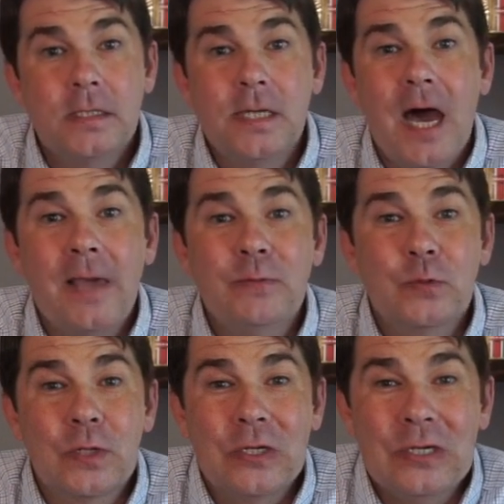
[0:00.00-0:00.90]

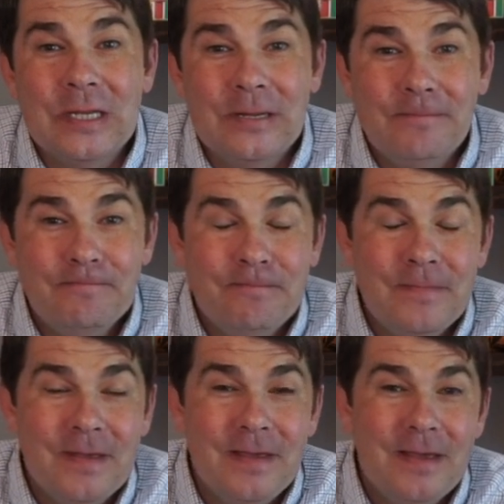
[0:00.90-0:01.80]
Times were good.
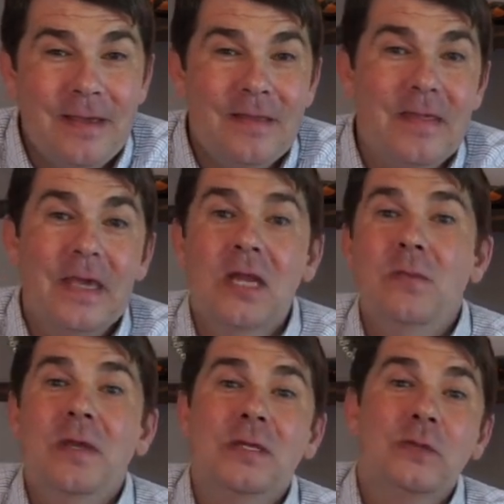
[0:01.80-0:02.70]
The
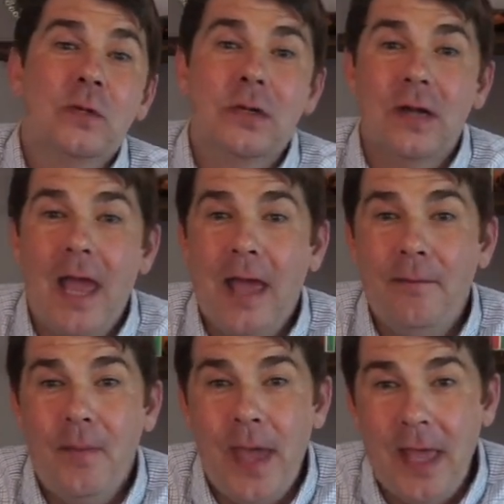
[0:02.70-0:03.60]
enemies were
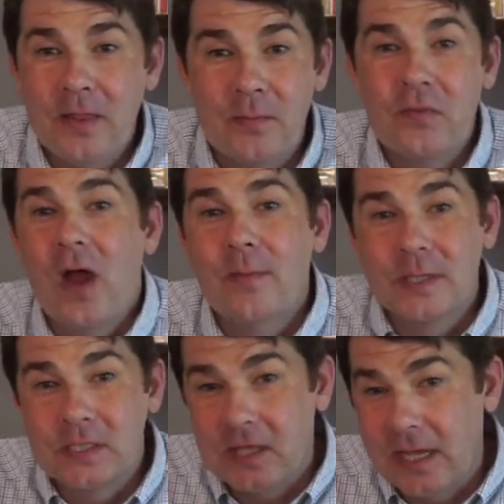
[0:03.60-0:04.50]
at bay. The
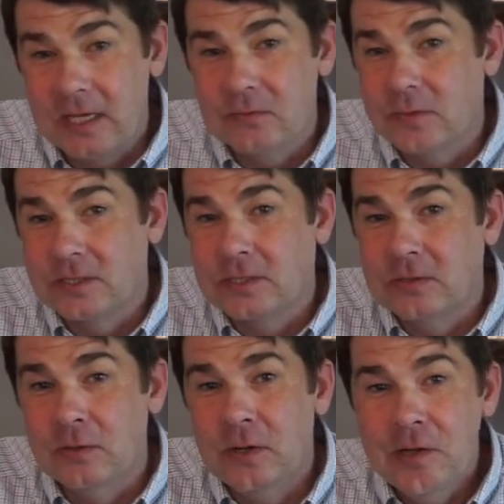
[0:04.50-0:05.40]
promised land was
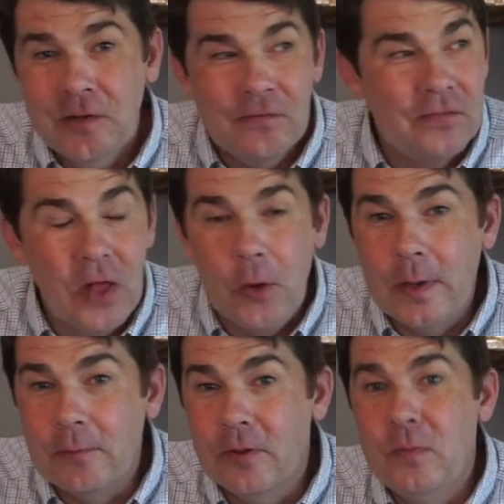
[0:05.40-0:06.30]
still
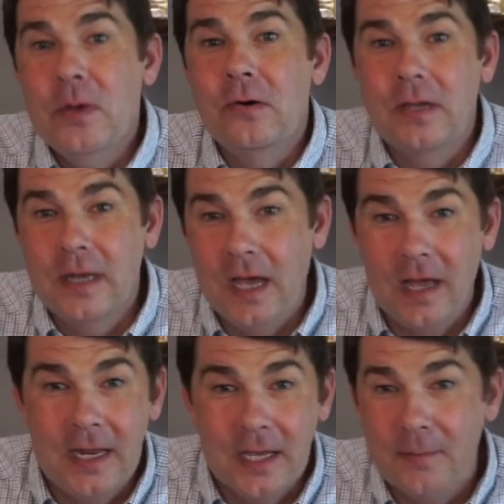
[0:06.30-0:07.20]
flowing with milk and
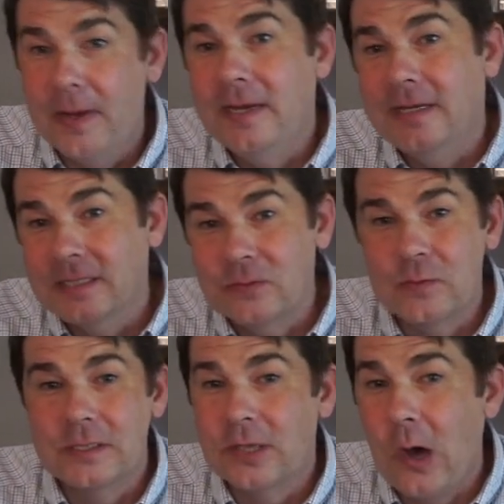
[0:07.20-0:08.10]
honey. Abundance
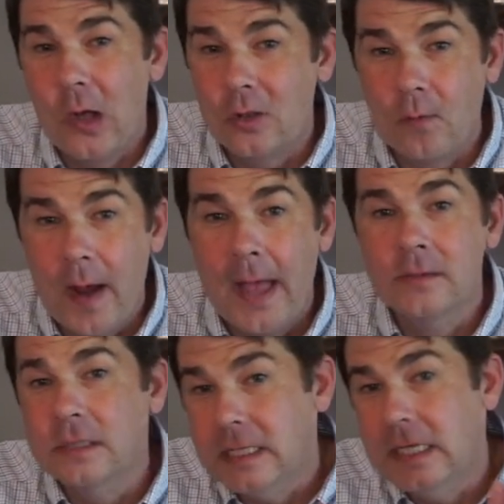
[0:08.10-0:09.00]
was all
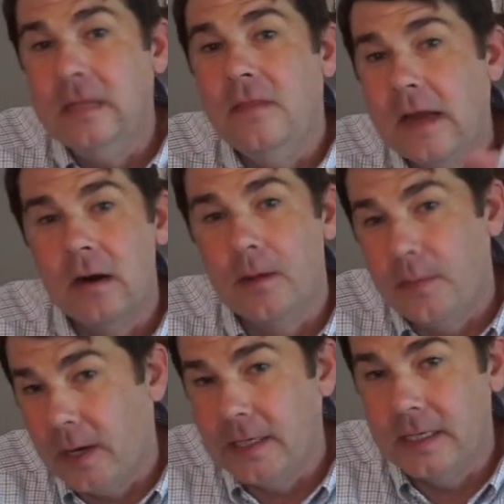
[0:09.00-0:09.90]
around. And in their
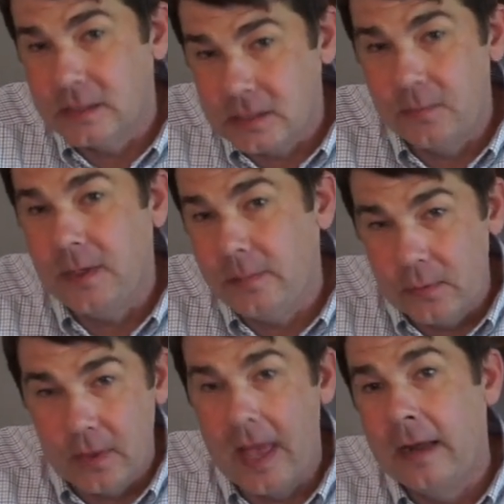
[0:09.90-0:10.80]
abundance, the
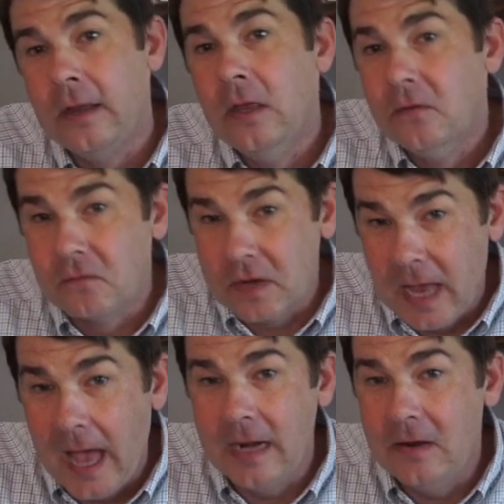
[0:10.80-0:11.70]
people had
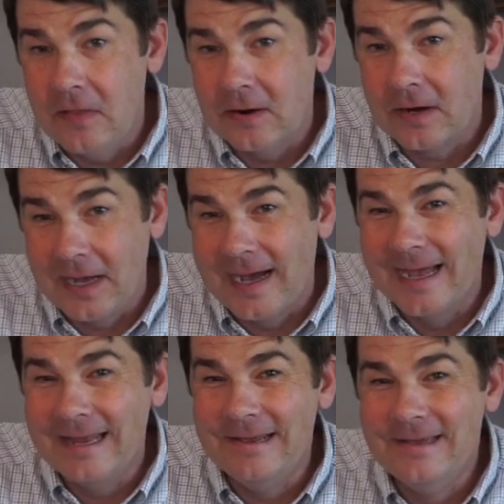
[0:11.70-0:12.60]
forgotten their
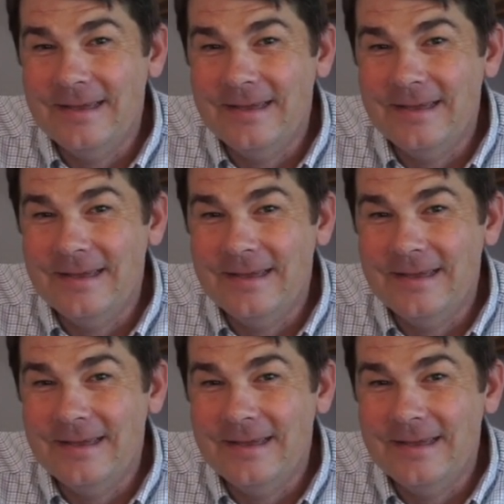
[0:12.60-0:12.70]
God,